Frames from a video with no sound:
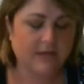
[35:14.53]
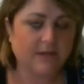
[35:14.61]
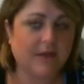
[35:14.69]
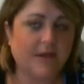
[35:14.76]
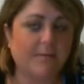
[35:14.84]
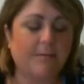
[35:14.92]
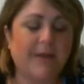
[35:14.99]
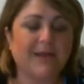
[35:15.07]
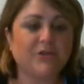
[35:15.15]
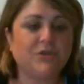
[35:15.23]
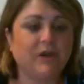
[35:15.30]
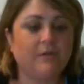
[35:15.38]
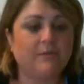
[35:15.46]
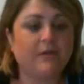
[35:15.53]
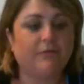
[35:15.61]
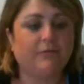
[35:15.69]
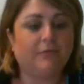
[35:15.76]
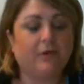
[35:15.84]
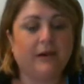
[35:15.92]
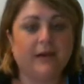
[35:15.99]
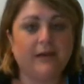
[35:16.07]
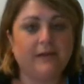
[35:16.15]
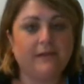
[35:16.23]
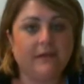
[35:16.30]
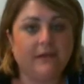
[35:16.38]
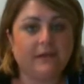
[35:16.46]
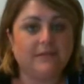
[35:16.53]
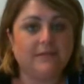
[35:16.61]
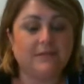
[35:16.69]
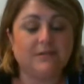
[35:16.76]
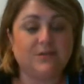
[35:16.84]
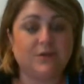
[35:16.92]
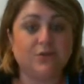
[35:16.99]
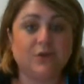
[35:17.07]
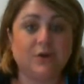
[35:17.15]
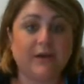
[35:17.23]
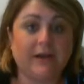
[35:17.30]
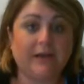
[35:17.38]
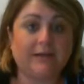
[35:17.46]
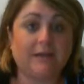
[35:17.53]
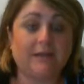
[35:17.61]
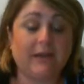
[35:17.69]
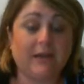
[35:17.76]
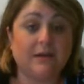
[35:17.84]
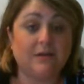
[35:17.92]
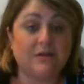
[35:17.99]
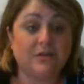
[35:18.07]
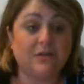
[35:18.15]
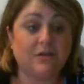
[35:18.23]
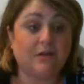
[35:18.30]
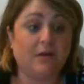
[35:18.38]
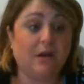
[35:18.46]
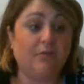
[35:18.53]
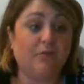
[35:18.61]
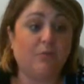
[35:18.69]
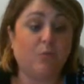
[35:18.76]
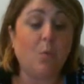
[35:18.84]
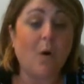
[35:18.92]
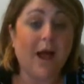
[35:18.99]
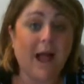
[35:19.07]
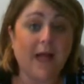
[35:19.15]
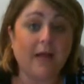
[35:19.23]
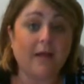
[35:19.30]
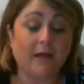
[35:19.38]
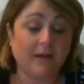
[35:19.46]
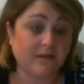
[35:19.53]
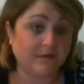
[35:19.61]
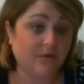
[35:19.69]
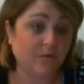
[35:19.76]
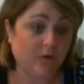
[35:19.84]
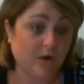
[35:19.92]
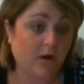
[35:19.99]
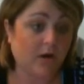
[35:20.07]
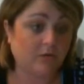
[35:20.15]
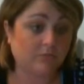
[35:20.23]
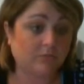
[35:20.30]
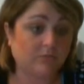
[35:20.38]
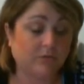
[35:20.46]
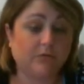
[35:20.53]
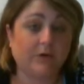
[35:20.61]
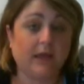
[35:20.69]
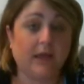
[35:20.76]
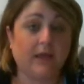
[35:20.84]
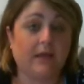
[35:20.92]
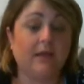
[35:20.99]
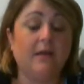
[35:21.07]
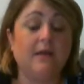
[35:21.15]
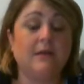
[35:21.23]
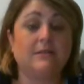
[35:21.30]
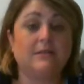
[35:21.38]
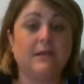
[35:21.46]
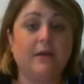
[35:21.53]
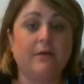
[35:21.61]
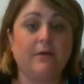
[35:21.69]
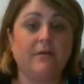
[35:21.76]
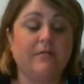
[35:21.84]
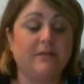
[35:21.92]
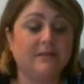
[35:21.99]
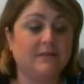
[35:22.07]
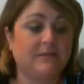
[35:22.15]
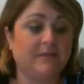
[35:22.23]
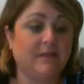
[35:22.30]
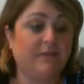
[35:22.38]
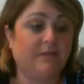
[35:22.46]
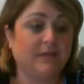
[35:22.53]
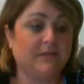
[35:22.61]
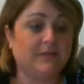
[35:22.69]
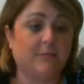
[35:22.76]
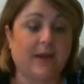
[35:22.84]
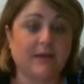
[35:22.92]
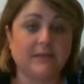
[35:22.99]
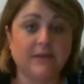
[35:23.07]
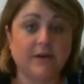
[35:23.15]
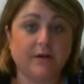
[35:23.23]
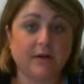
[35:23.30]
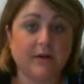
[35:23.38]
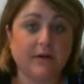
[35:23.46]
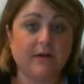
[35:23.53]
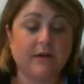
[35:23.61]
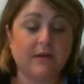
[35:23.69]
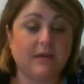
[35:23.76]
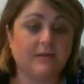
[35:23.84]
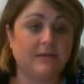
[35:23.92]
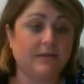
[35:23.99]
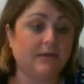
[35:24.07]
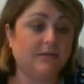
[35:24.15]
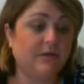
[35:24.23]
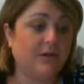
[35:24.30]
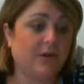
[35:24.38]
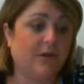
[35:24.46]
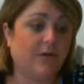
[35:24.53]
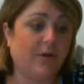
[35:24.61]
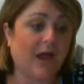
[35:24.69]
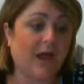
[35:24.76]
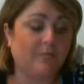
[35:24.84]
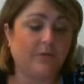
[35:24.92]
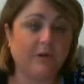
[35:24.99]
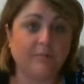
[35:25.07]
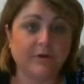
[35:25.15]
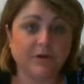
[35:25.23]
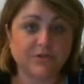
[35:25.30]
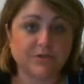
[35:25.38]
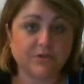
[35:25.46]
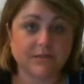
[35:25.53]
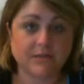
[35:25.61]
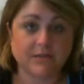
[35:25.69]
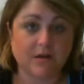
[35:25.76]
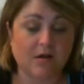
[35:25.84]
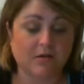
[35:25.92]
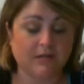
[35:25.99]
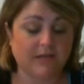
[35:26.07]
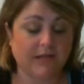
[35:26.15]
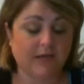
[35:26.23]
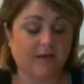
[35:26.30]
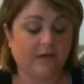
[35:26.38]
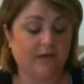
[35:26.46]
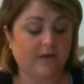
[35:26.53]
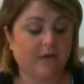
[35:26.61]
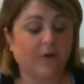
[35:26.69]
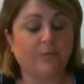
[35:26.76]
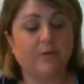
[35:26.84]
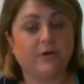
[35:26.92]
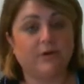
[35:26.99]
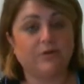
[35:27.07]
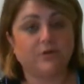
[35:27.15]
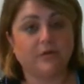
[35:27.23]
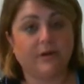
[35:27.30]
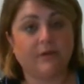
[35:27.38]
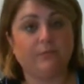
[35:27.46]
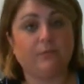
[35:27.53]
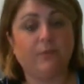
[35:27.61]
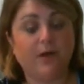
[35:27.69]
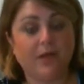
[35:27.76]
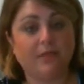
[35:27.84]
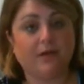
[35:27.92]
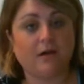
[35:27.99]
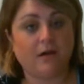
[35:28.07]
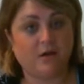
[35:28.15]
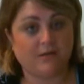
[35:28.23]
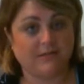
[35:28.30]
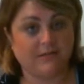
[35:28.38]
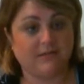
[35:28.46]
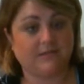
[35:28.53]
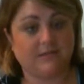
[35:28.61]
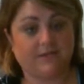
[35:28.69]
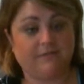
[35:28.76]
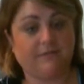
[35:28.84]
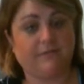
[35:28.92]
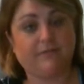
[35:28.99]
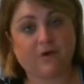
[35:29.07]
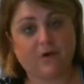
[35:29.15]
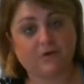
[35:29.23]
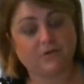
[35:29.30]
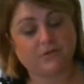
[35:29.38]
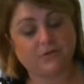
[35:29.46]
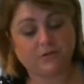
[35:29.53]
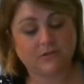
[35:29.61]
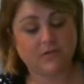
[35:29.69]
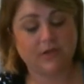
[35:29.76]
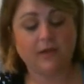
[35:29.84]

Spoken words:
The main treatment for any of these is to treat the condition of why it's going on, okay? So if it's a bacteria, is it, high blood pressure that's causing it? You want to treat what the cause is of it first,